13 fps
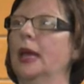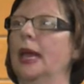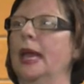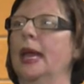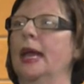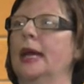
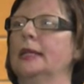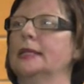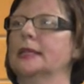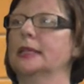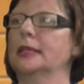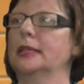
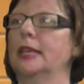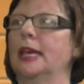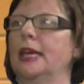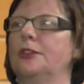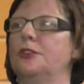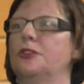And
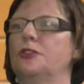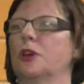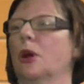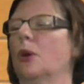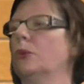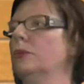they
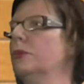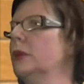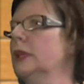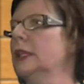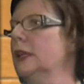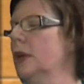don't
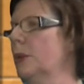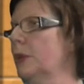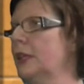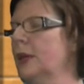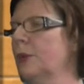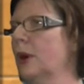really know
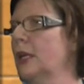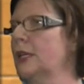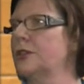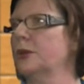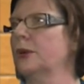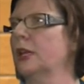what they want to
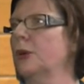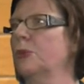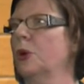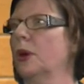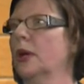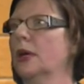do
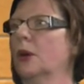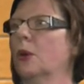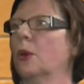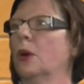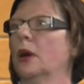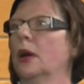anymore,
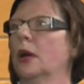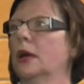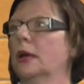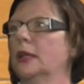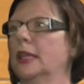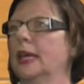
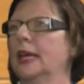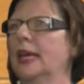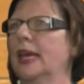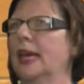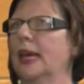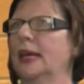or they
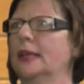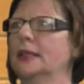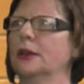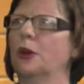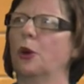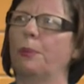
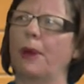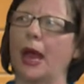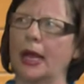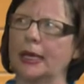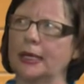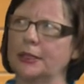can't go
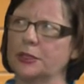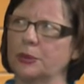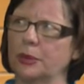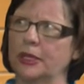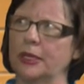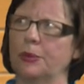back into
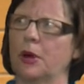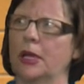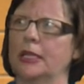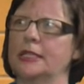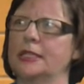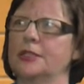what they
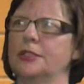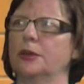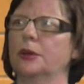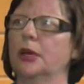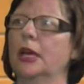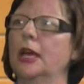wanted to
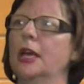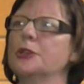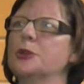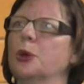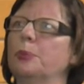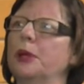do.
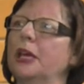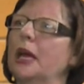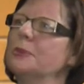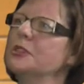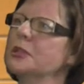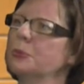So it
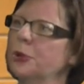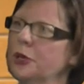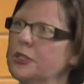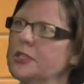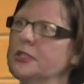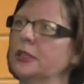becomes some
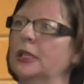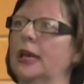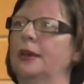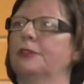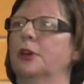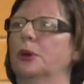personal
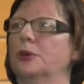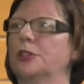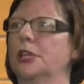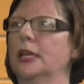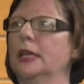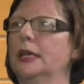life
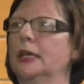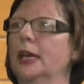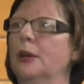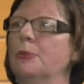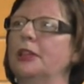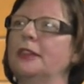coaching,
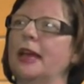but